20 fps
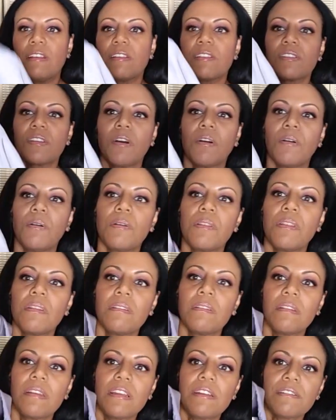So
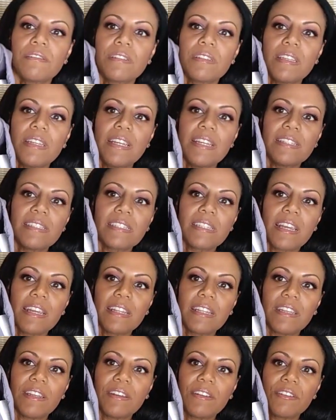here's the
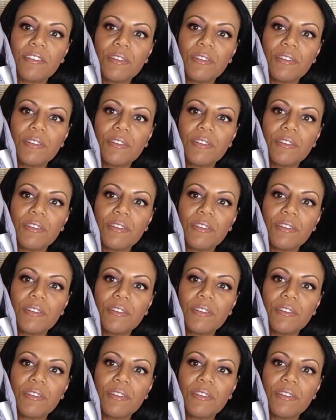inside here.